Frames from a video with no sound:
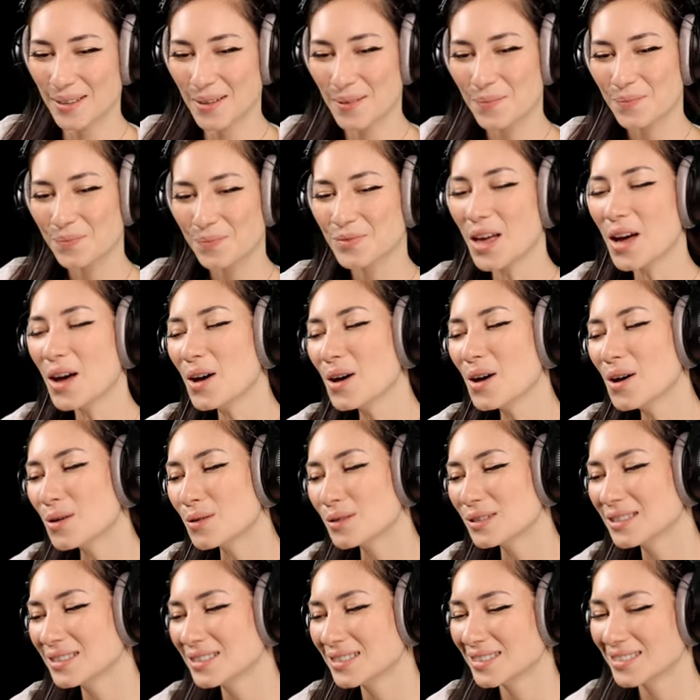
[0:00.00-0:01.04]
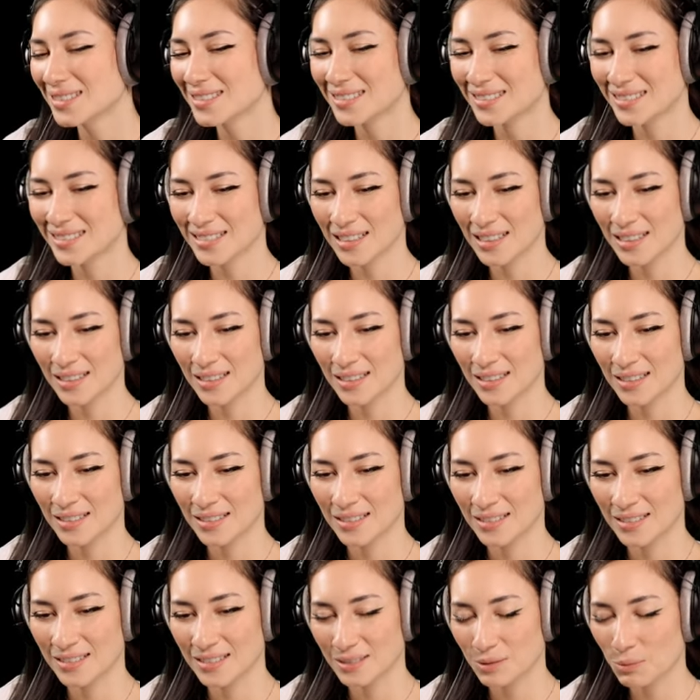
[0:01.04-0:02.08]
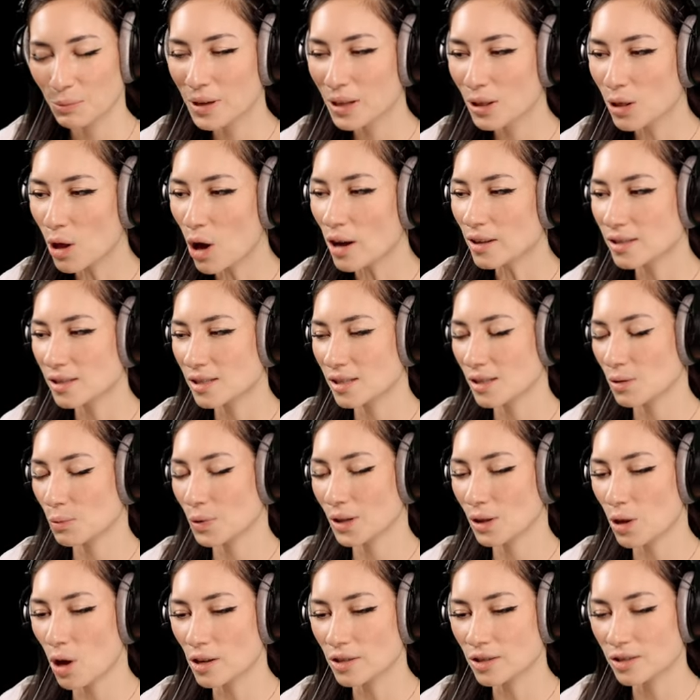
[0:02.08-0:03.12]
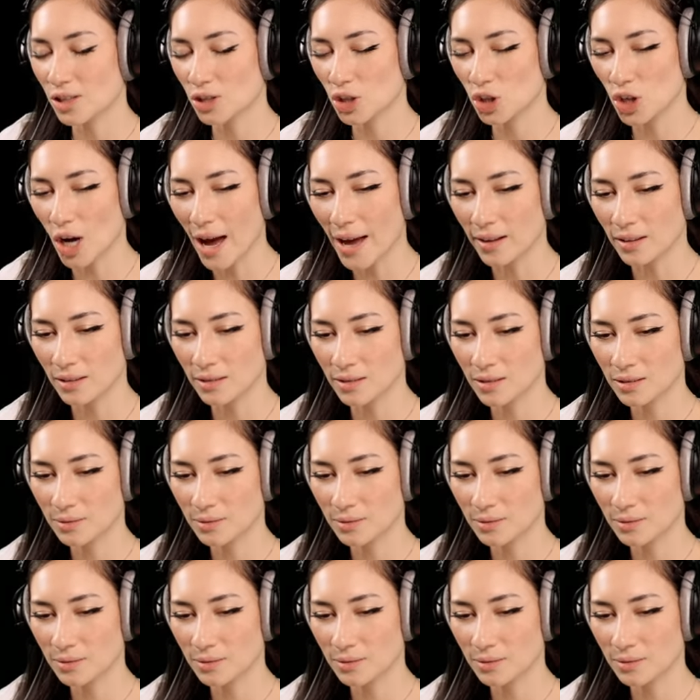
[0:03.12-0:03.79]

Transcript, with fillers: No! We lost. We lost the child.